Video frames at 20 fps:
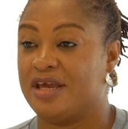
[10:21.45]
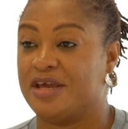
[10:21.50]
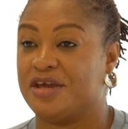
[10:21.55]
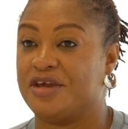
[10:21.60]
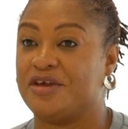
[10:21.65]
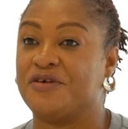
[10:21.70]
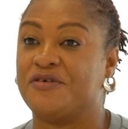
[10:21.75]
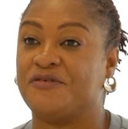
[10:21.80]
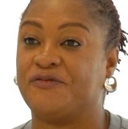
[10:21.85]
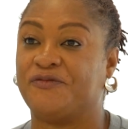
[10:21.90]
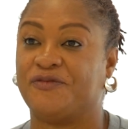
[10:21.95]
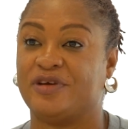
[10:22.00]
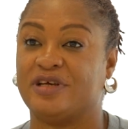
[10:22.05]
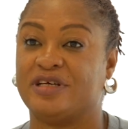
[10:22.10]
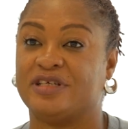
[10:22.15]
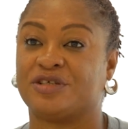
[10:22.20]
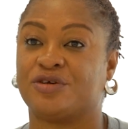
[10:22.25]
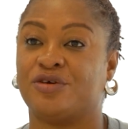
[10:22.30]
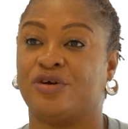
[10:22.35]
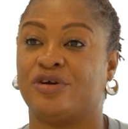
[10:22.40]
if
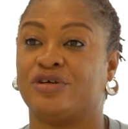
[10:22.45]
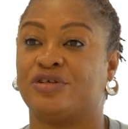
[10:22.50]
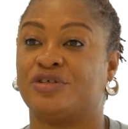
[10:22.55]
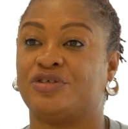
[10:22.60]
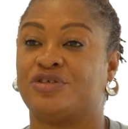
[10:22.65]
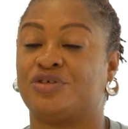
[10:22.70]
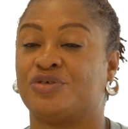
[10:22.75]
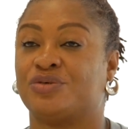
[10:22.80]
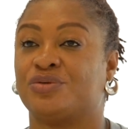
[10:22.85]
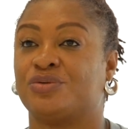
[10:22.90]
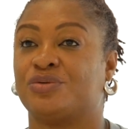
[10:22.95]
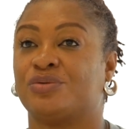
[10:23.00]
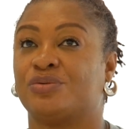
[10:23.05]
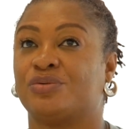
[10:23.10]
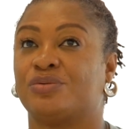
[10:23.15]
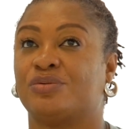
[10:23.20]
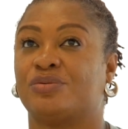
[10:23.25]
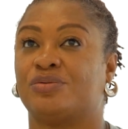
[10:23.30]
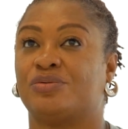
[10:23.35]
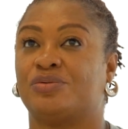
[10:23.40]
it's going to
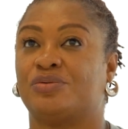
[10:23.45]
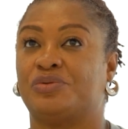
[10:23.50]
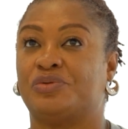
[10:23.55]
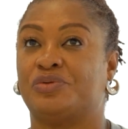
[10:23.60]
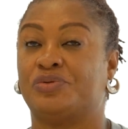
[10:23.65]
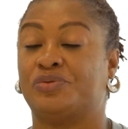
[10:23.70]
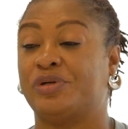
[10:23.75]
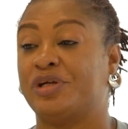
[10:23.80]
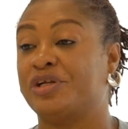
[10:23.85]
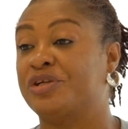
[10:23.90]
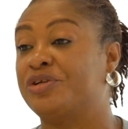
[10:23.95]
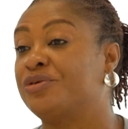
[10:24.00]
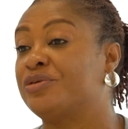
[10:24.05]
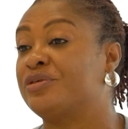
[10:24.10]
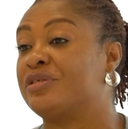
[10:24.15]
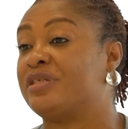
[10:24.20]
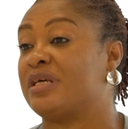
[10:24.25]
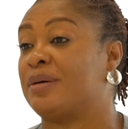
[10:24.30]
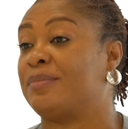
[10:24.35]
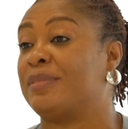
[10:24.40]

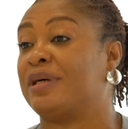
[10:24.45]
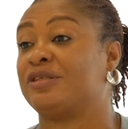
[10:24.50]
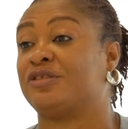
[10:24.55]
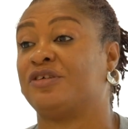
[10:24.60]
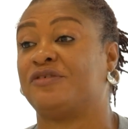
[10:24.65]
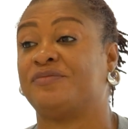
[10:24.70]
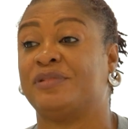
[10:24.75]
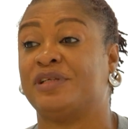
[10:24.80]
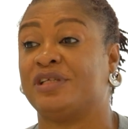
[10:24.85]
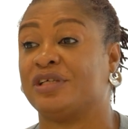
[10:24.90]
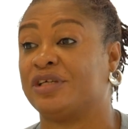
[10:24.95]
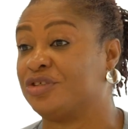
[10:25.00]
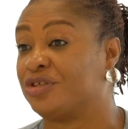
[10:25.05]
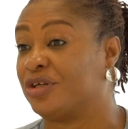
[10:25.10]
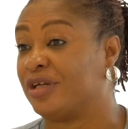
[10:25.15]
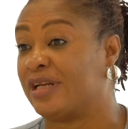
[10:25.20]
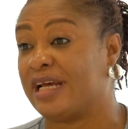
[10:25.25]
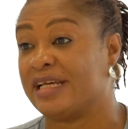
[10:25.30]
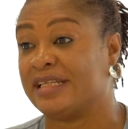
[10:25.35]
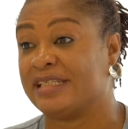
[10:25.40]
reduce the amount of
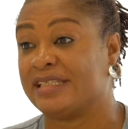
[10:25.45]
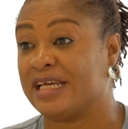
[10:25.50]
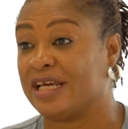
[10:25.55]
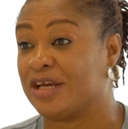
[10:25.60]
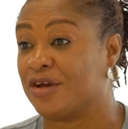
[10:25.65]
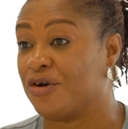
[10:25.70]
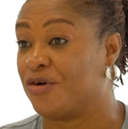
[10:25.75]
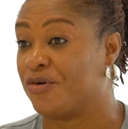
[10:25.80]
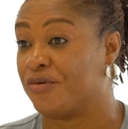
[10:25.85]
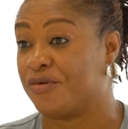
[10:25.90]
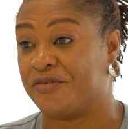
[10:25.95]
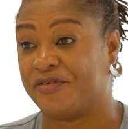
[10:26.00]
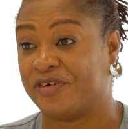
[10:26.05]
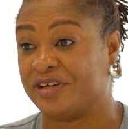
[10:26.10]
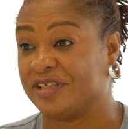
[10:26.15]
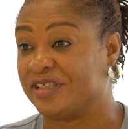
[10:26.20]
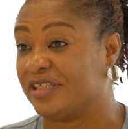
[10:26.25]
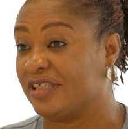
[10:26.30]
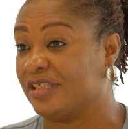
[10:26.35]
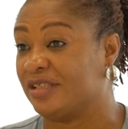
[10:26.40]
medication I take or
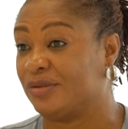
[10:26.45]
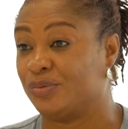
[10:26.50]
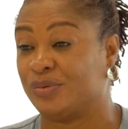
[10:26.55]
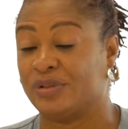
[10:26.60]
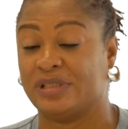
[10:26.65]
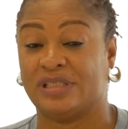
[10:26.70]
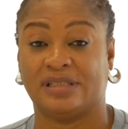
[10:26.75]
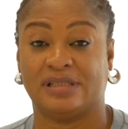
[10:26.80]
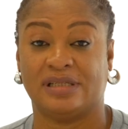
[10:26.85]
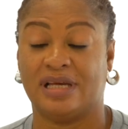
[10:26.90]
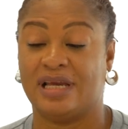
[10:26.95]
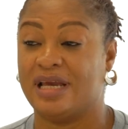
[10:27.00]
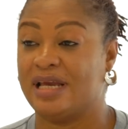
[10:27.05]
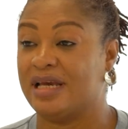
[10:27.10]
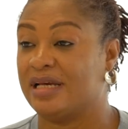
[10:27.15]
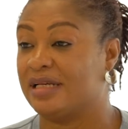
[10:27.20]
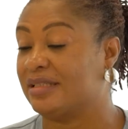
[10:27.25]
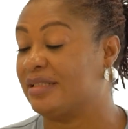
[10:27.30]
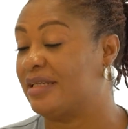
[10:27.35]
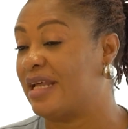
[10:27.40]
reverse it with
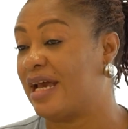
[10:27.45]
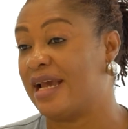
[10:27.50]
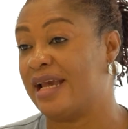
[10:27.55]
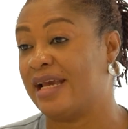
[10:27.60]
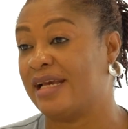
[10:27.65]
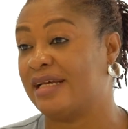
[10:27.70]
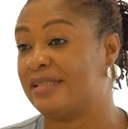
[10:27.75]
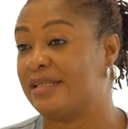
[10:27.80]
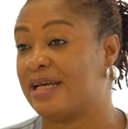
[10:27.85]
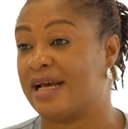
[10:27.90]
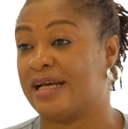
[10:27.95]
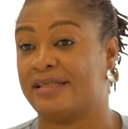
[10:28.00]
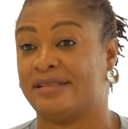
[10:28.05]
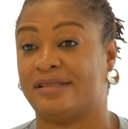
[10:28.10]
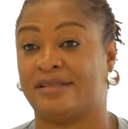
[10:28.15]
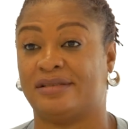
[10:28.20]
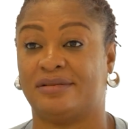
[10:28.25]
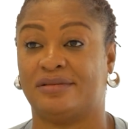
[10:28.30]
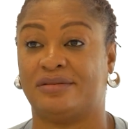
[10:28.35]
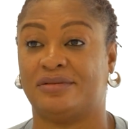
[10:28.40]
diet
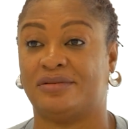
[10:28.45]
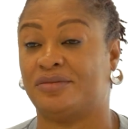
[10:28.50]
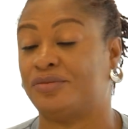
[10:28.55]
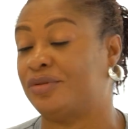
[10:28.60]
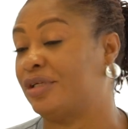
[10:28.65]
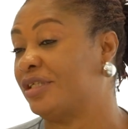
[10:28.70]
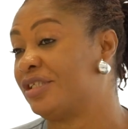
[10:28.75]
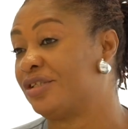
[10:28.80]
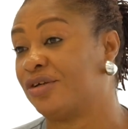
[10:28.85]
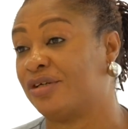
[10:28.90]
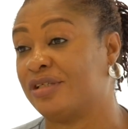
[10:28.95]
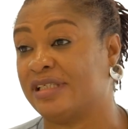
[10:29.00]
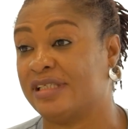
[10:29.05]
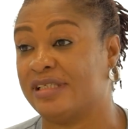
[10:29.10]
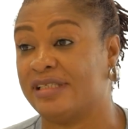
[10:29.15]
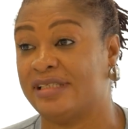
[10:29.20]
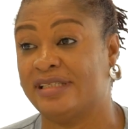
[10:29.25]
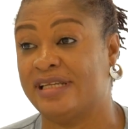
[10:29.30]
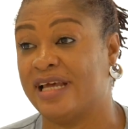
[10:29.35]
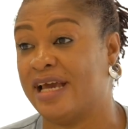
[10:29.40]
and restore the
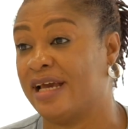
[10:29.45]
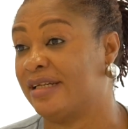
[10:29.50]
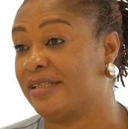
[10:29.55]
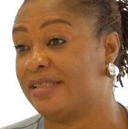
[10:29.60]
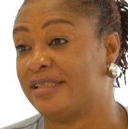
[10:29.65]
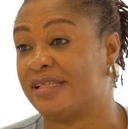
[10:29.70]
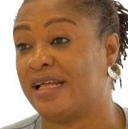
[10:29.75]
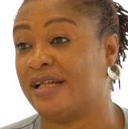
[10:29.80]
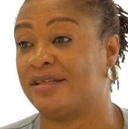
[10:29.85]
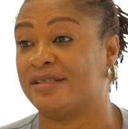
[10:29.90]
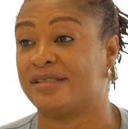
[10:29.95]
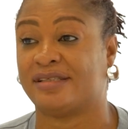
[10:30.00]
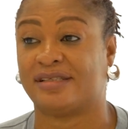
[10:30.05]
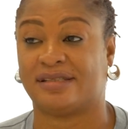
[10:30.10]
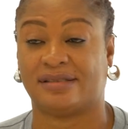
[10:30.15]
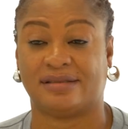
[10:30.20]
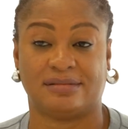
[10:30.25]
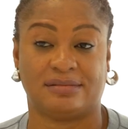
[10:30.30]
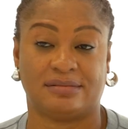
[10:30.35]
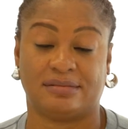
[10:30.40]
dead
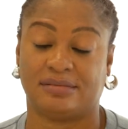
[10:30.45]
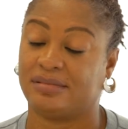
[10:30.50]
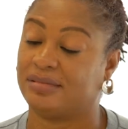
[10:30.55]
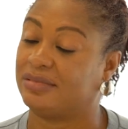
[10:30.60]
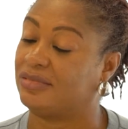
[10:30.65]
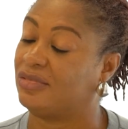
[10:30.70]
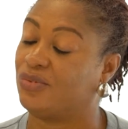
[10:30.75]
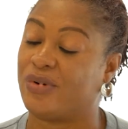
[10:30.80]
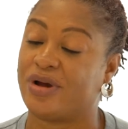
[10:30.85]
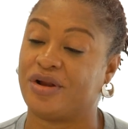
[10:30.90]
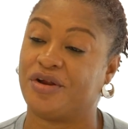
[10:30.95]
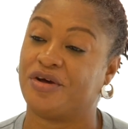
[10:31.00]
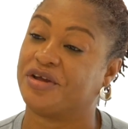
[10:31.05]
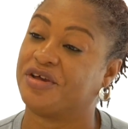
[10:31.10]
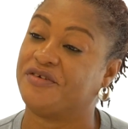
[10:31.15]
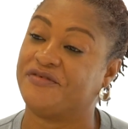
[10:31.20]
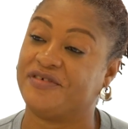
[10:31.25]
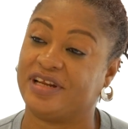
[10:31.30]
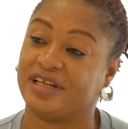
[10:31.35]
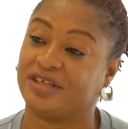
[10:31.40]
cells, why not
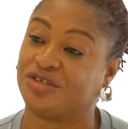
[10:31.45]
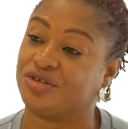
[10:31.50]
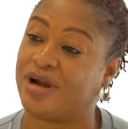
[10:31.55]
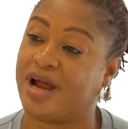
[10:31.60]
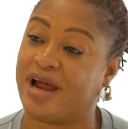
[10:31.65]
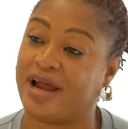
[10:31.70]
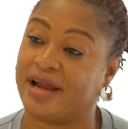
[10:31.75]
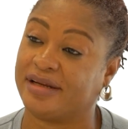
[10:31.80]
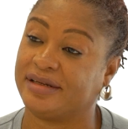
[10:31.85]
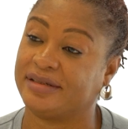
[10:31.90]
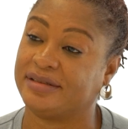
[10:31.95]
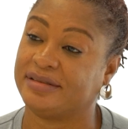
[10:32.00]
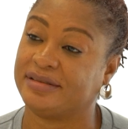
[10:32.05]
give it a try?